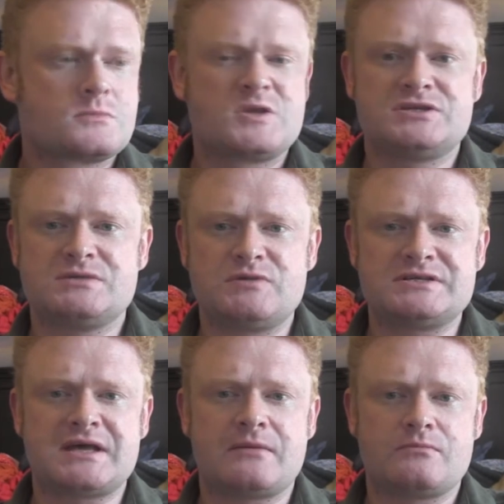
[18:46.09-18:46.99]
It's as simple
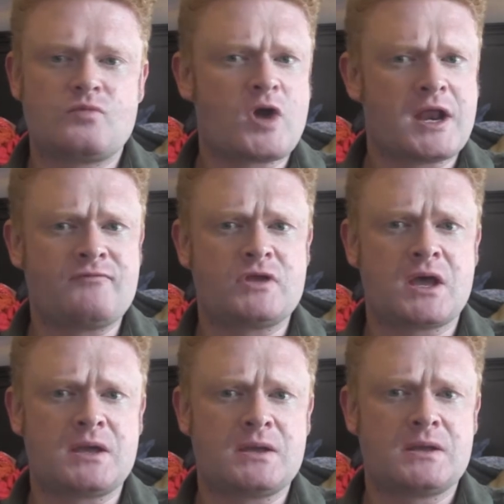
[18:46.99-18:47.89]
as that. Write every
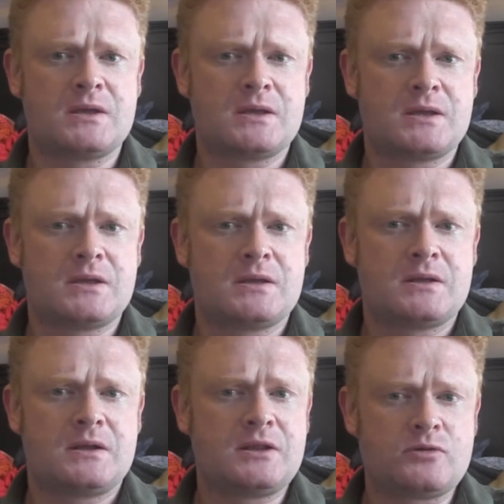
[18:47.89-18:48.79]
day, and